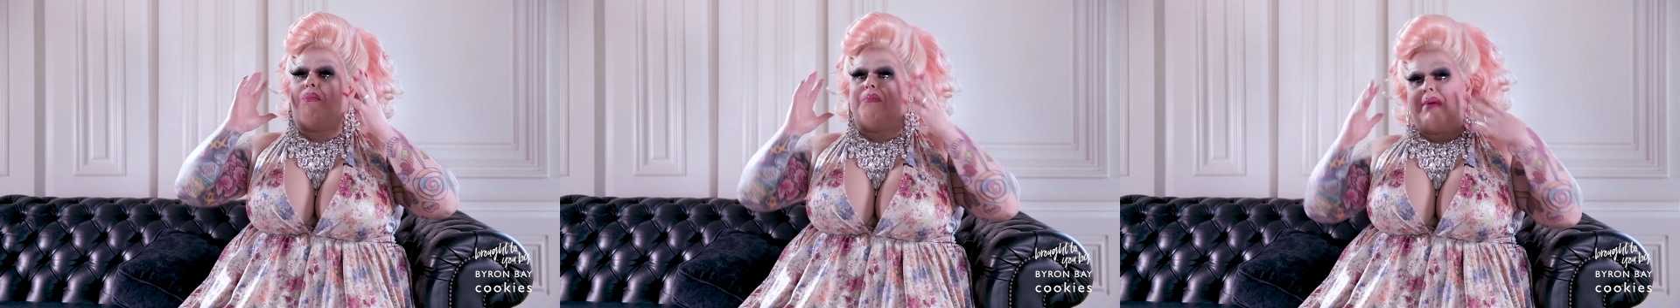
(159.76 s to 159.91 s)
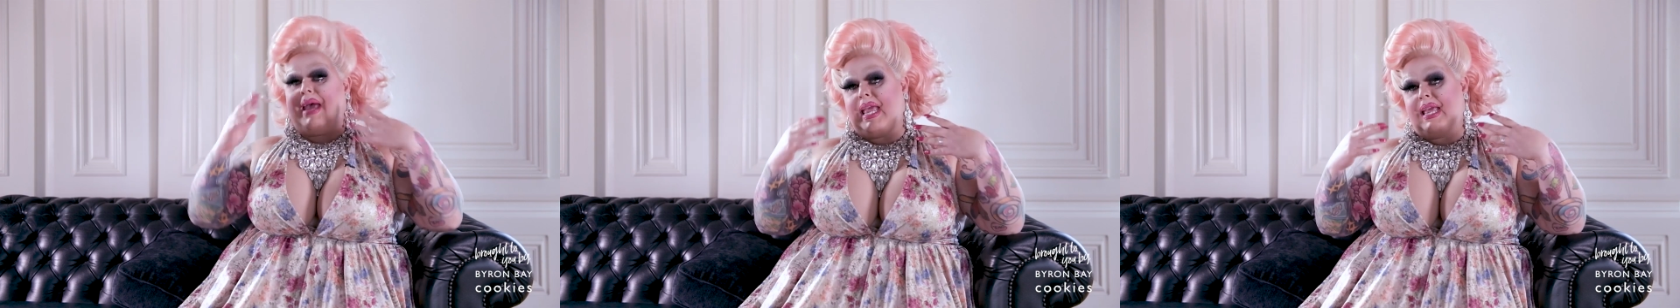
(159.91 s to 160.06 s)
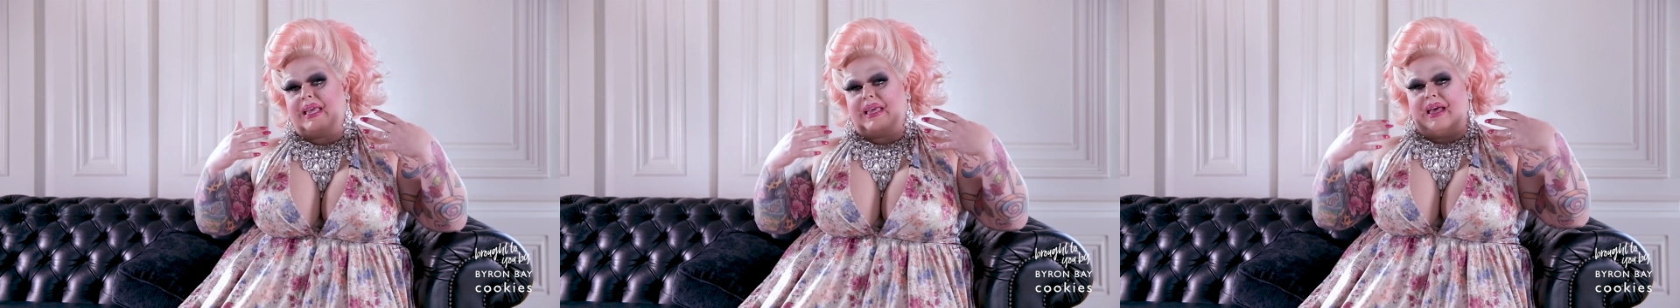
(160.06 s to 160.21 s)

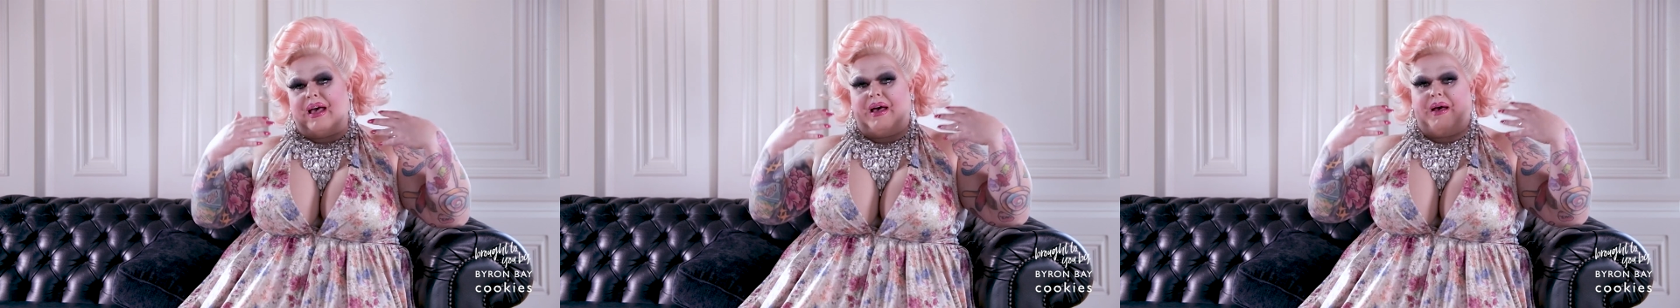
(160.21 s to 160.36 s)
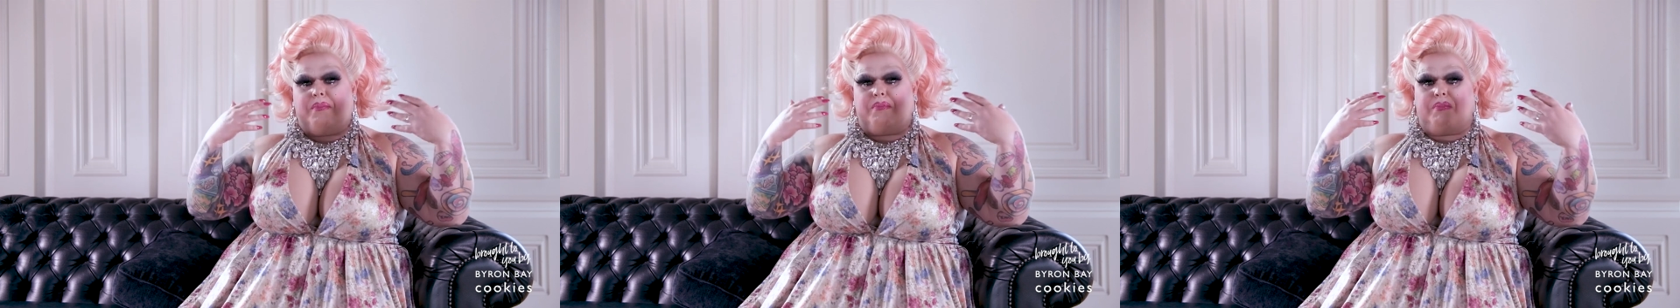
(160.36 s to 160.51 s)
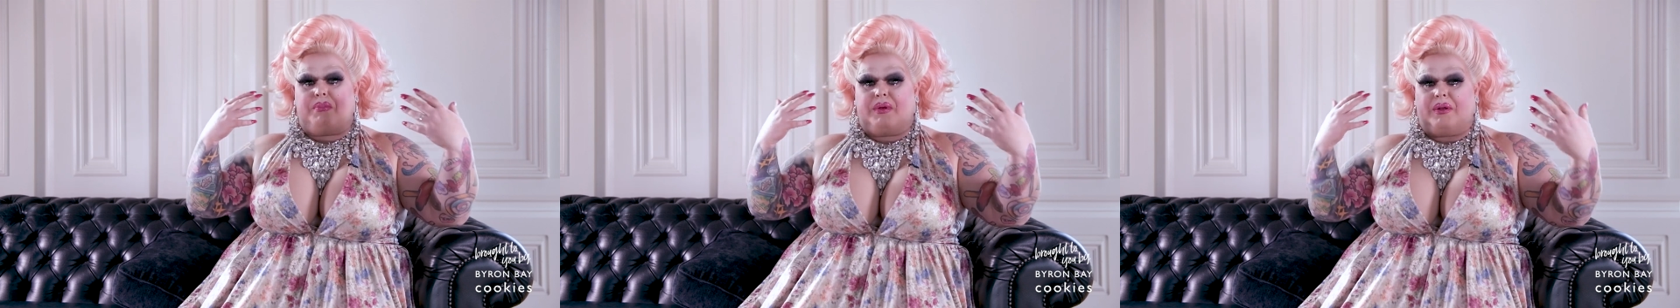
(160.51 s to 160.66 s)

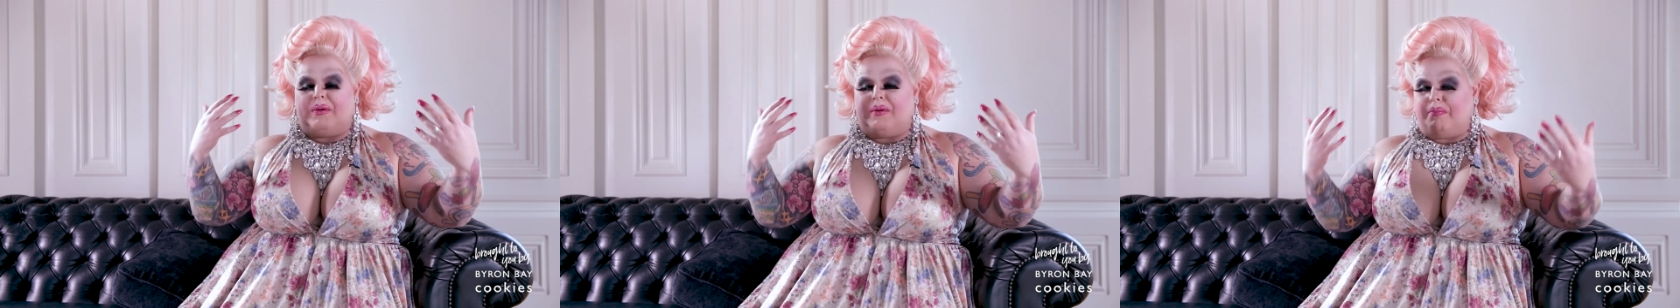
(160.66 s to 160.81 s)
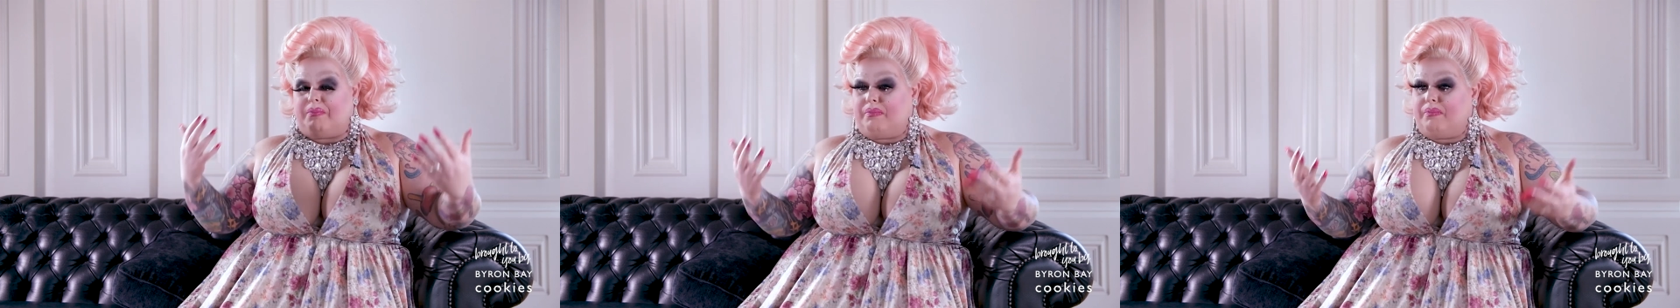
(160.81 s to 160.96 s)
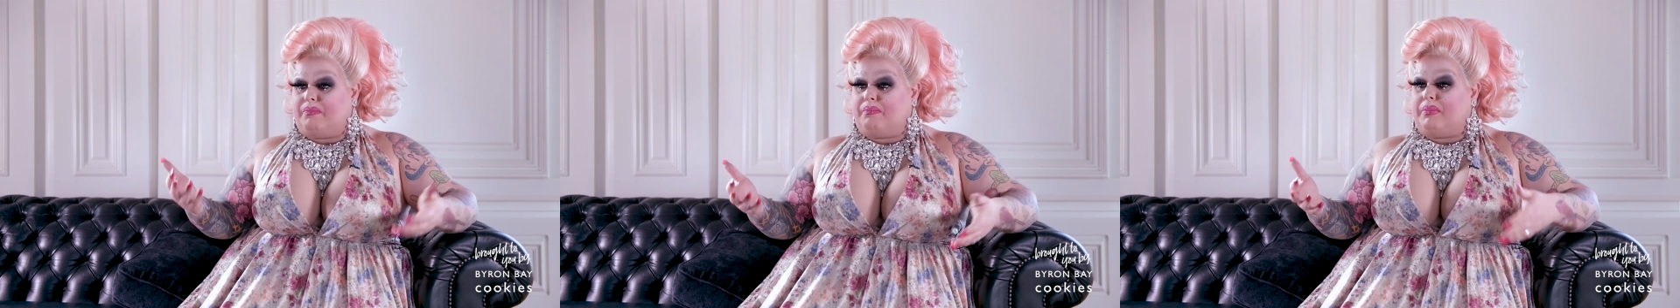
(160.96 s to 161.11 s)
makeup and
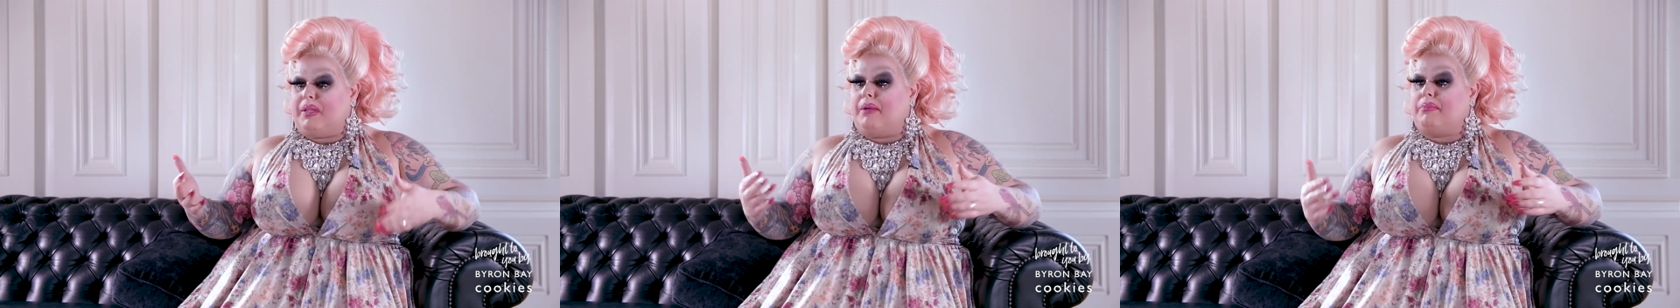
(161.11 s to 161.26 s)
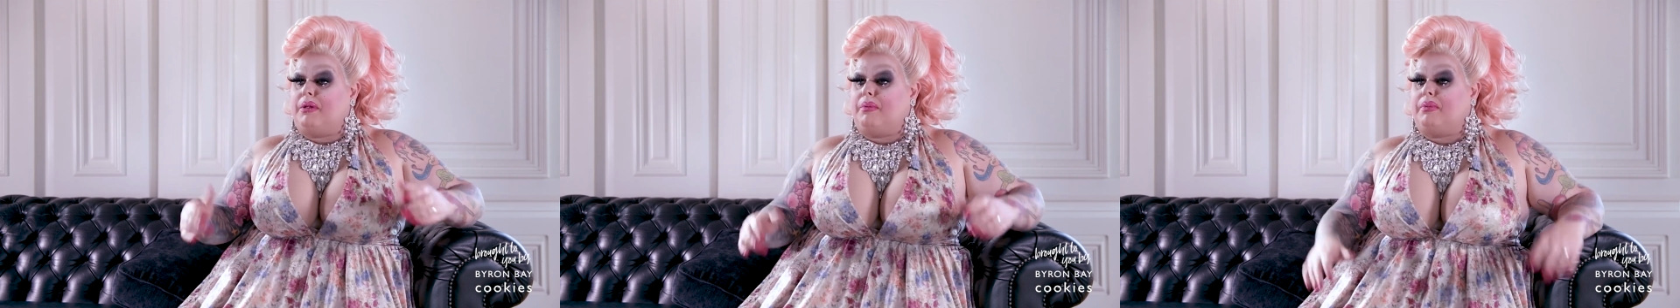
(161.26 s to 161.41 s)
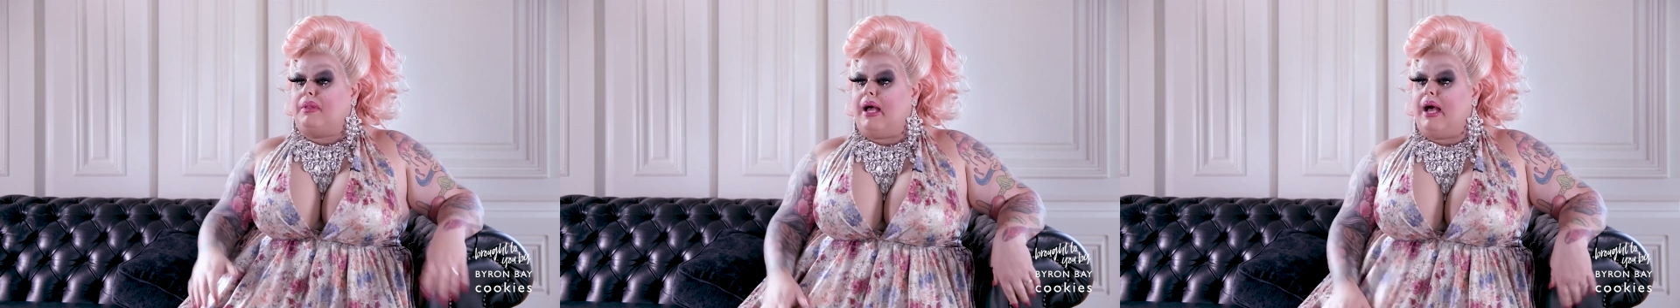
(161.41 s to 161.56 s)
blah,
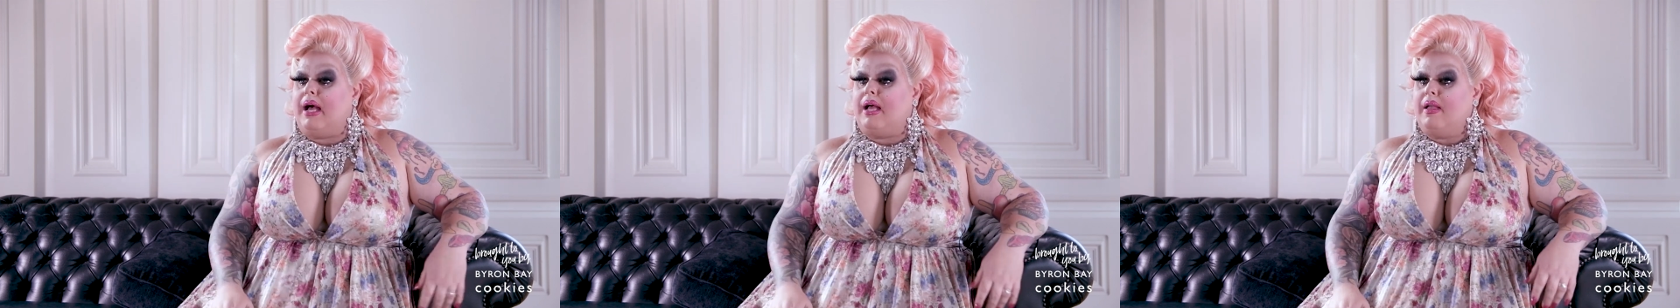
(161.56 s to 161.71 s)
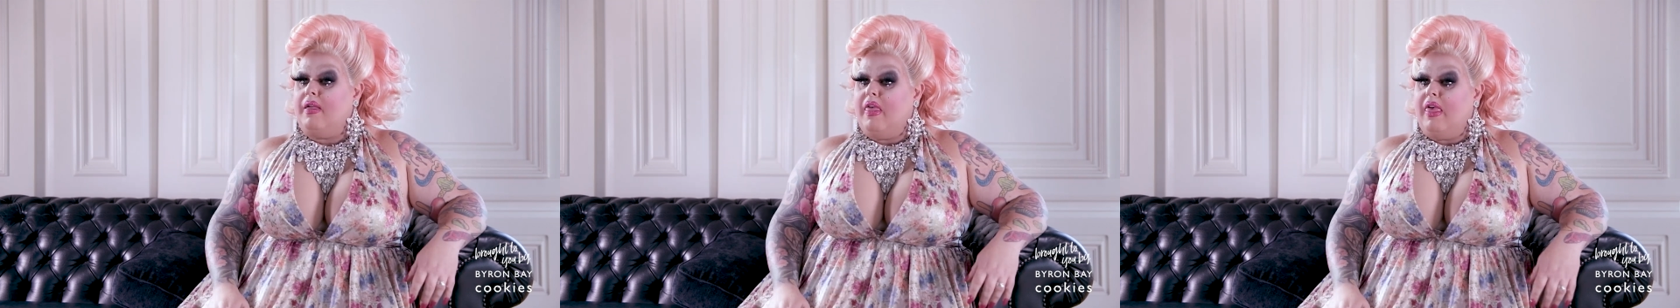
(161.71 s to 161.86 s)
blah, blah.